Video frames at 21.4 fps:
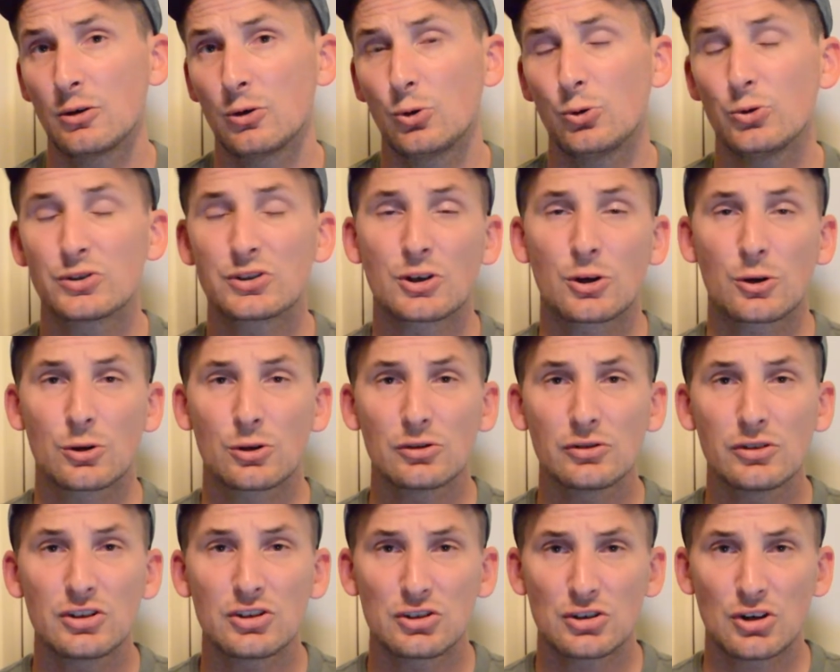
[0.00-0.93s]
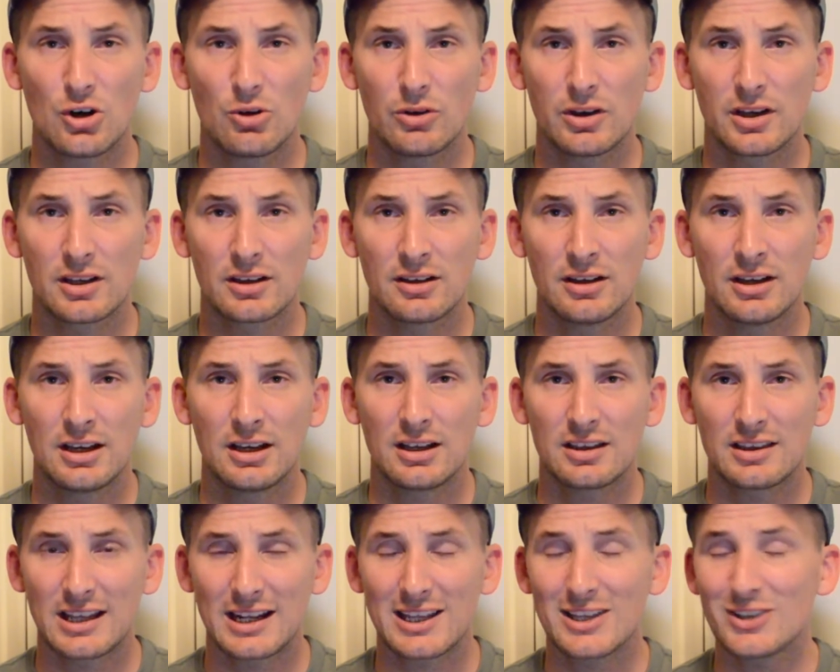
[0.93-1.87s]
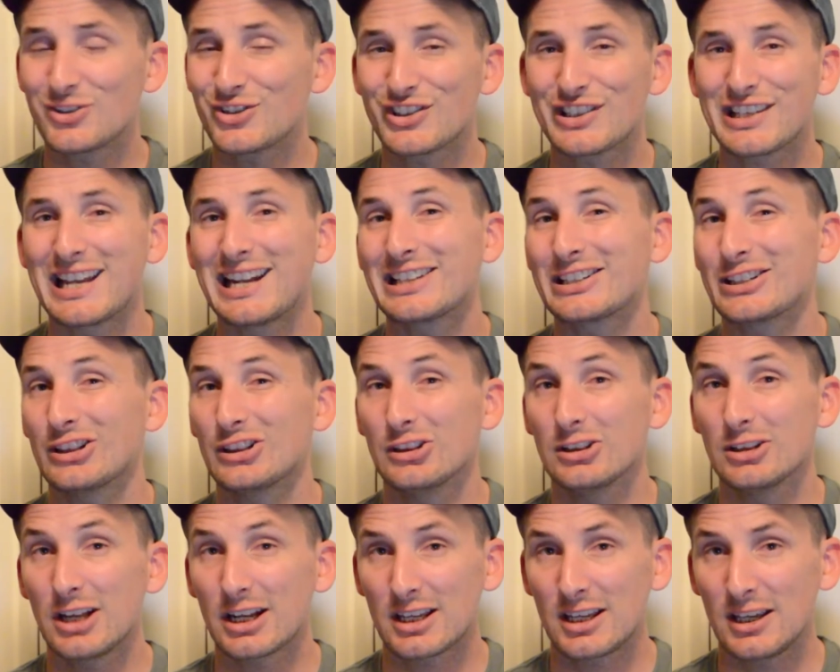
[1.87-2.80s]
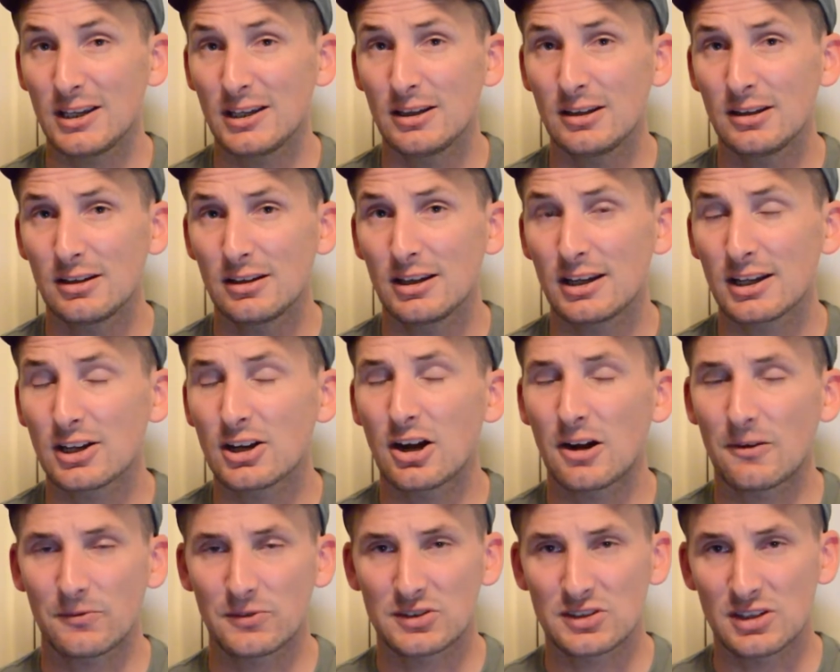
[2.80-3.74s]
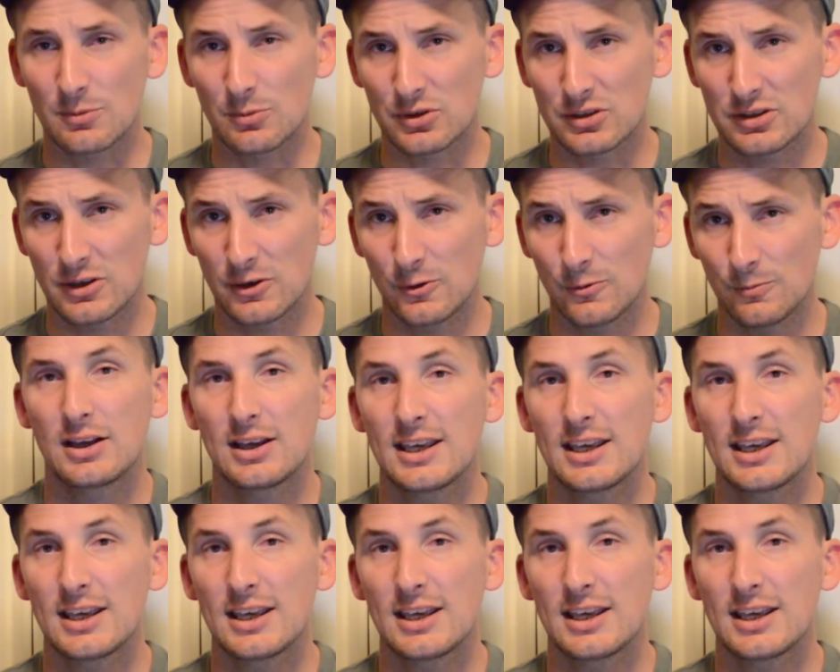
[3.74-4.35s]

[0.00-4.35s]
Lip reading: who is currently showing that he's just getting unlucky in conference number 2.